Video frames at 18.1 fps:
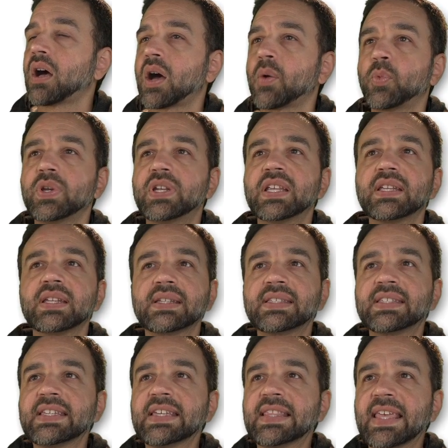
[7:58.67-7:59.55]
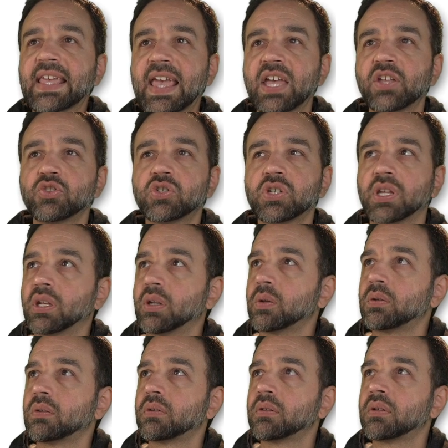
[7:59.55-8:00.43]
We didn't see the engine.
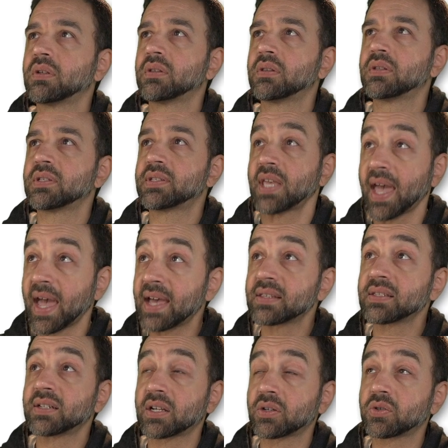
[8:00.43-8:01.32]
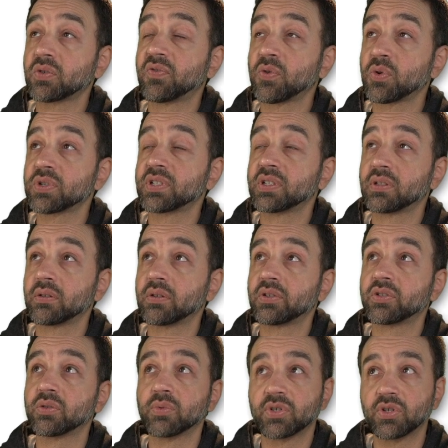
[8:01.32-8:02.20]
This has an actual four cylinder
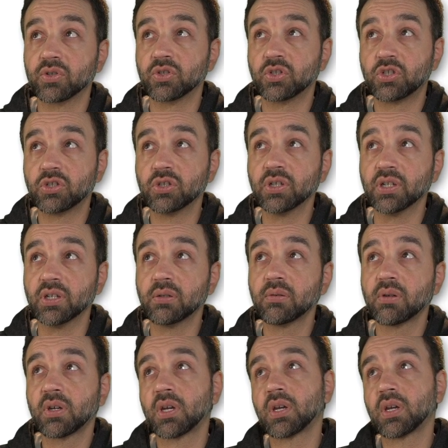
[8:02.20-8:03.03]
engine, which it should,